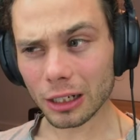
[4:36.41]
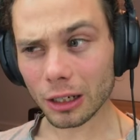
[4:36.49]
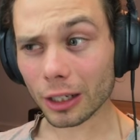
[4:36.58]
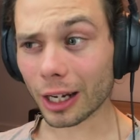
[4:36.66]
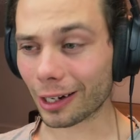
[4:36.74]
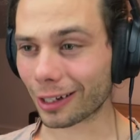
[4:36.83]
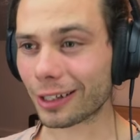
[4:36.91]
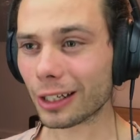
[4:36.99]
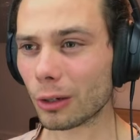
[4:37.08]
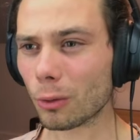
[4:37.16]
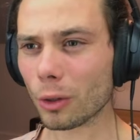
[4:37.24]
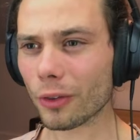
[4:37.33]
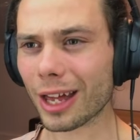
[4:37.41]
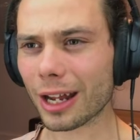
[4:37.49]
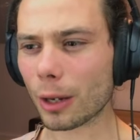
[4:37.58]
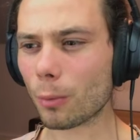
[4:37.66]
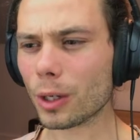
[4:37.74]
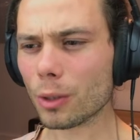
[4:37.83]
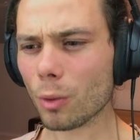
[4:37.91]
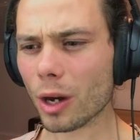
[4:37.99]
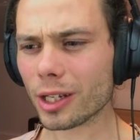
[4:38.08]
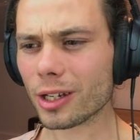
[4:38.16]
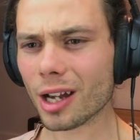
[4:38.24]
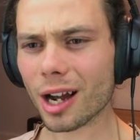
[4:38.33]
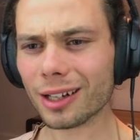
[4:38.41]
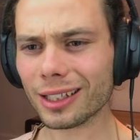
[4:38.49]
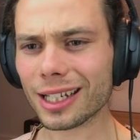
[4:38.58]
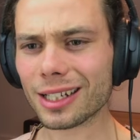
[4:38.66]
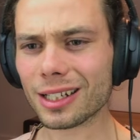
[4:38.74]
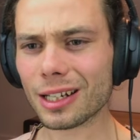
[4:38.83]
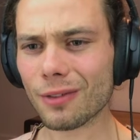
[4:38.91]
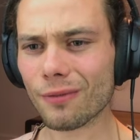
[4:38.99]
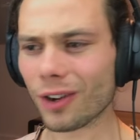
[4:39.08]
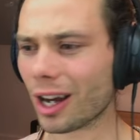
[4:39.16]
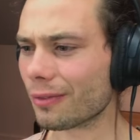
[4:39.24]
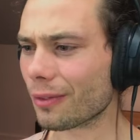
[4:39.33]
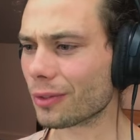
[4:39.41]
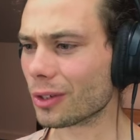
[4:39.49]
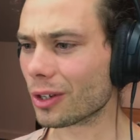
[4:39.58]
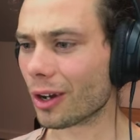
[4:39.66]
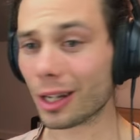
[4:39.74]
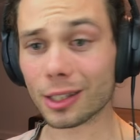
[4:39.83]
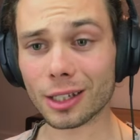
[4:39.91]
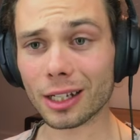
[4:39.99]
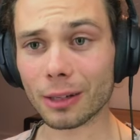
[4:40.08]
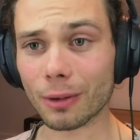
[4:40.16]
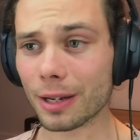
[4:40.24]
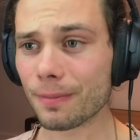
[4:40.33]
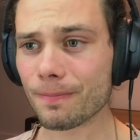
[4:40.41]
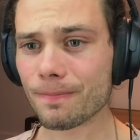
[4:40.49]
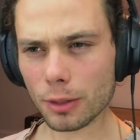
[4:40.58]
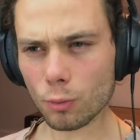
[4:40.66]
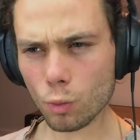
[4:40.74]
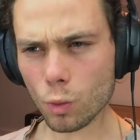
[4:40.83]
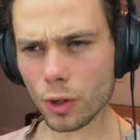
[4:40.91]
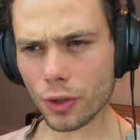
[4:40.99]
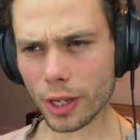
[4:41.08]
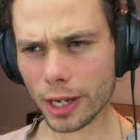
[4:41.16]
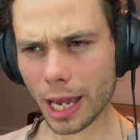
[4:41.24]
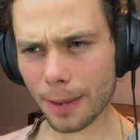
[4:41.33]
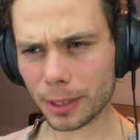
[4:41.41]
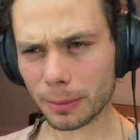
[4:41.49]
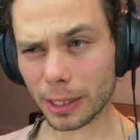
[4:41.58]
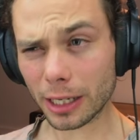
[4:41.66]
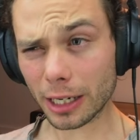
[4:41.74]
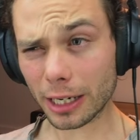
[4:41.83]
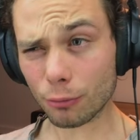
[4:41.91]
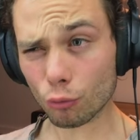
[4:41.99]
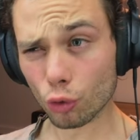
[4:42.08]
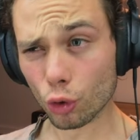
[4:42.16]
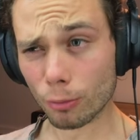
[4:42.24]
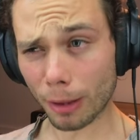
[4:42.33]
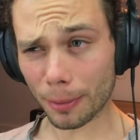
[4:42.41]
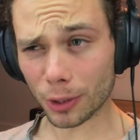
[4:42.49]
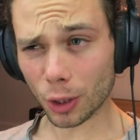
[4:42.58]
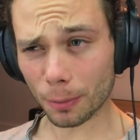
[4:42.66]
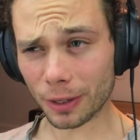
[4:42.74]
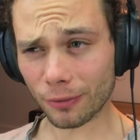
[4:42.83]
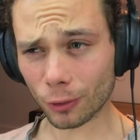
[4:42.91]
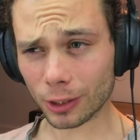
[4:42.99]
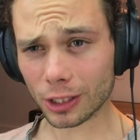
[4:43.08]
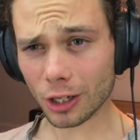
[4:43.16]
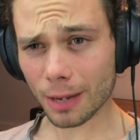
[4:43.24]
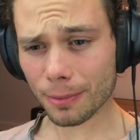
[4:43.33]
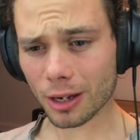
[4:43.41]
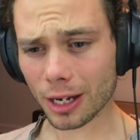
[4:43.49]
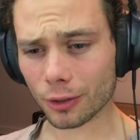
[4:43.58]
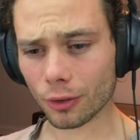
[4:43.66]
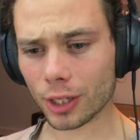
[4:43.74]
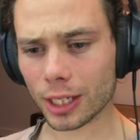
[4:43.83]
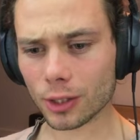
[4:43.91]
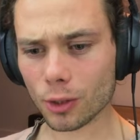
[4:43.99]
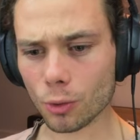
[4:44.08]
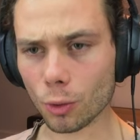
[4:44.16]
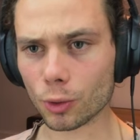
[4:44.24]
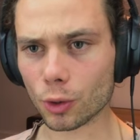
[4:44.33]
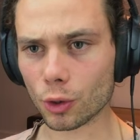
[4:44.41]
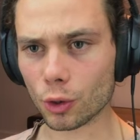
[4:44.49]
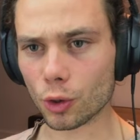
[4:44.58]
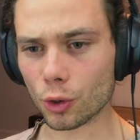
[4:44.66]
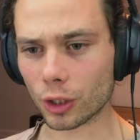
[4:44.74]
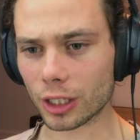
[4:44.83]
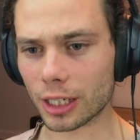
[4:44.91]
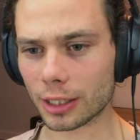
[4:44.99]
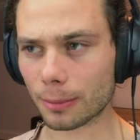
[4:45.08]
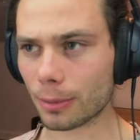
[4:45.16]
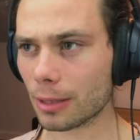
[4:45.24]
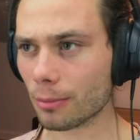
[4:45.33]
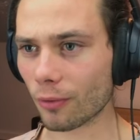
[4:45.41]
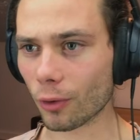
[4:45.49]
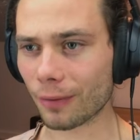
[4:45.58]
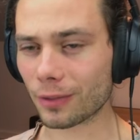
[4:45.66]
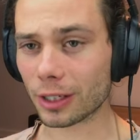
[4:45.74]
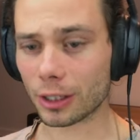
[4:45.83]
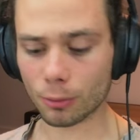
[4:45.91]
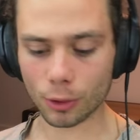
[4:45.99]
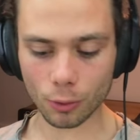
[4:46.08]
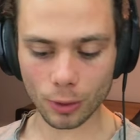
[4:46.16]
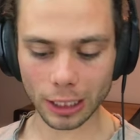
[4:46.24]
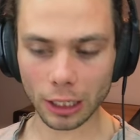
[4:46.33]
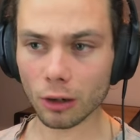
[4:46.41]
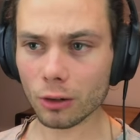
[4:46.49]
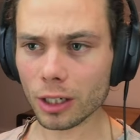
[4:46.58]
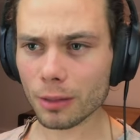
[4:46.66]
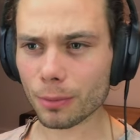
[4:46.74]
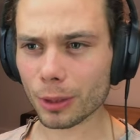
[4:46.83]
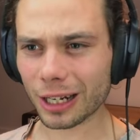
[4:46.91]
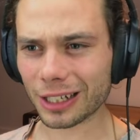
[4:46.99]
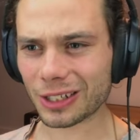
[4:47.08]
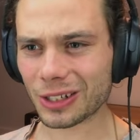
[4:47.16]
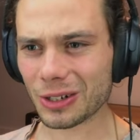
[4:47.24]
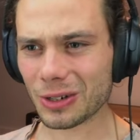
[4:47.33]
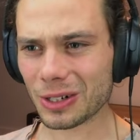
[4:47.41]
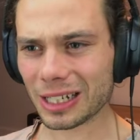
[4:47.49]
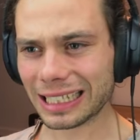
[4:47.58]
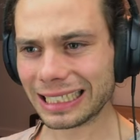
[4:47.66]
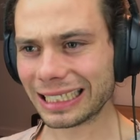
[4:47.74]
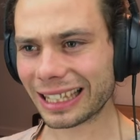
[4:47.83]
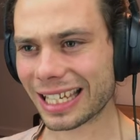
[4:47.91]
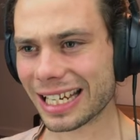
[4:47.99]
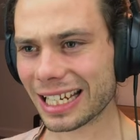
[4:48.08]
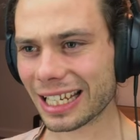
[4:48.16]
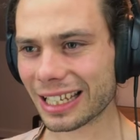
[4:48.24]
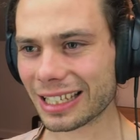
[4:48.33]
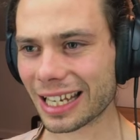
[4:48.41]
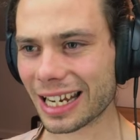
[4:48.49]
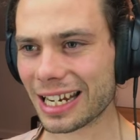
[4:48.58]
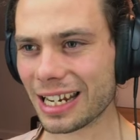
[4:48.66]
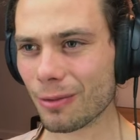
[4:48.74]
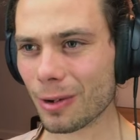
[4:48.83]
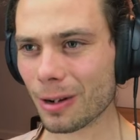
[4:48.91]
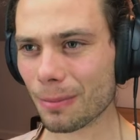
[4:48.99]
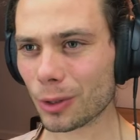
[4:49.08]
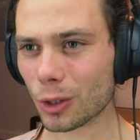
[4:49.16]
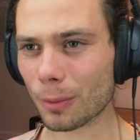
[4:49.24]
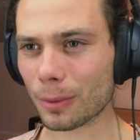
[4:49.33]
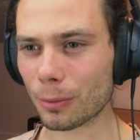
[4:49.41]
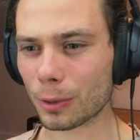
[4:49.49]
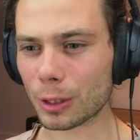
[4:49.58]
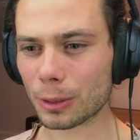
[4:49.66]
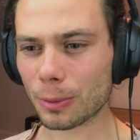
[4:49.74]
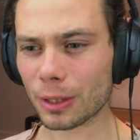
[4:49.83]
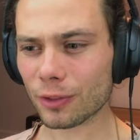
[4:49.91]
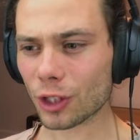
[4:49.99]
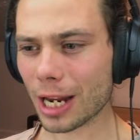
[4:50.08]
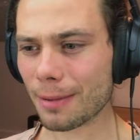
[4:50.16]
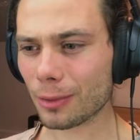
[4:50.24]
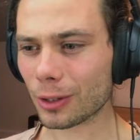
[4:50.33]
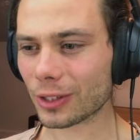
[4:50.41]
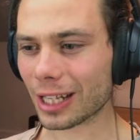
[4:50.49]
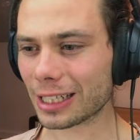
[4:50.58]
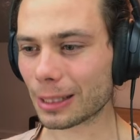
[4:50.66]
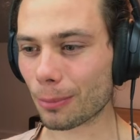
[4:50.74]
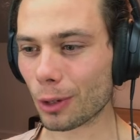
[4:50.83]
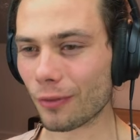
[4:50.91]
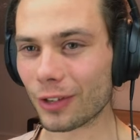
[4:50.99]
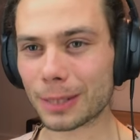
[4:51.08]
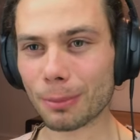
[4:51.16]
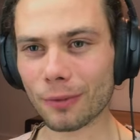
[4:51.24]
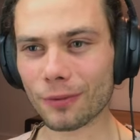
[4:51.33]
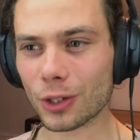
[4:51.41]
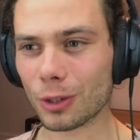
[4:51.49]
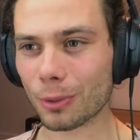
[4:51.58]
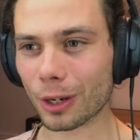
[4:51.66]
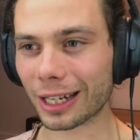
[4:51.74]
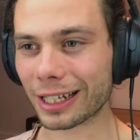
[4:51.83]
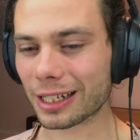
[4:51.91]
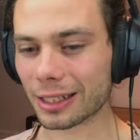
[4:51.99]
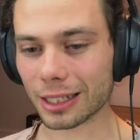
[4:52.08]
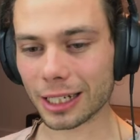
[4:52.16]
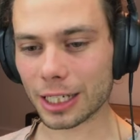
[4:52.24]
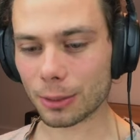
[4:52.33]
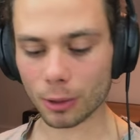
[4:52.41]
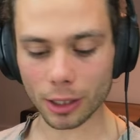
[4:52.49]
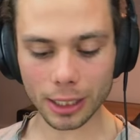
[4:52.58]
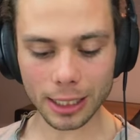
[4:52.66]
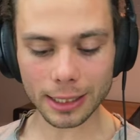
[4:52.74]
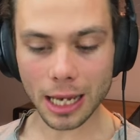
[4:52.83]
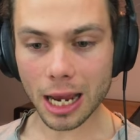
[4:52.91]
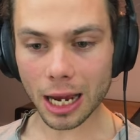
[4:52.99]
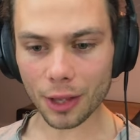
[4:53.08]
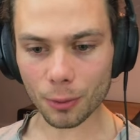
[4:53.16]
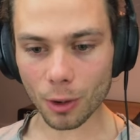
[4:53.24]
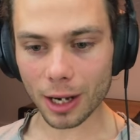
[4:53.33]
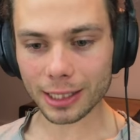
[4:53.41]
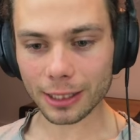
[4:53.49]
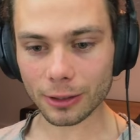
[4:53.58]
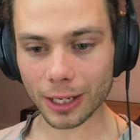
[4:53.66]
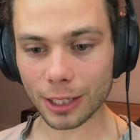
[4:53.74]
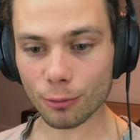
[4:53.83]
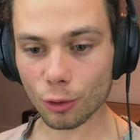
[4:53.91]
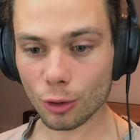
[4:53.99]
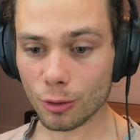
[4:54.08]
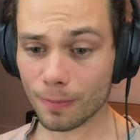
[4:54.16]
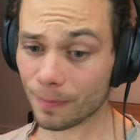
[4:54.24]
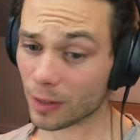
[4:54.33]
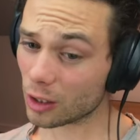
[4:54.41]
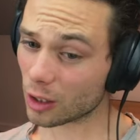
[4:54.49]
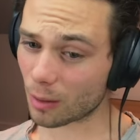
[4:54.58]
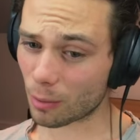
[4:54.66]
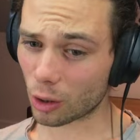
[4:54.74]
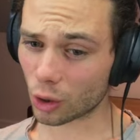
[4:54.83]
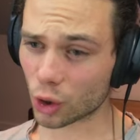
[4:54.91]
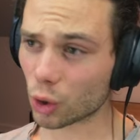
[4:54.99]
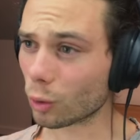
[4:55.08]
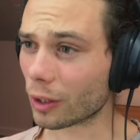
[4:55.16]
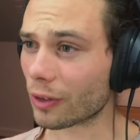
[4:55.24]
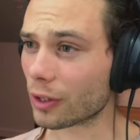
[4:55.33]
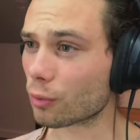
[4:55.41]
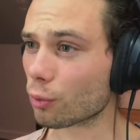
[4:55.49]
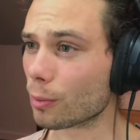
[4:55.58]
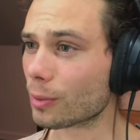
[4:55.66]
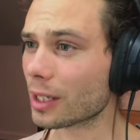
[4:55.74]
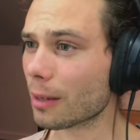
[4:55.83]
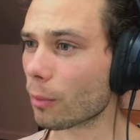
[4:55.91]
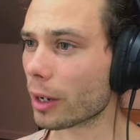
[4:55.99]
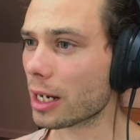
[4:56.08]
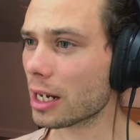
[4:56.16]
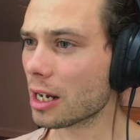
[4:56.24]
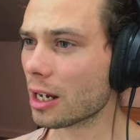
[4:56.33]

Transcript: Okay, I can get all of that. I wonder why you can't get tier 5 of you guys. Anyway, Would there happen to be any room up the top here for a sniper? I don't think so. Also, you can disappear before I have to deal with you any longer, but I don't think there's anywhere up the top here, which is a bit of a shame because that's the perfect spot for you, but I guess it is what it is. Otherwise, is there any room? Come on, surely there's room somewhere.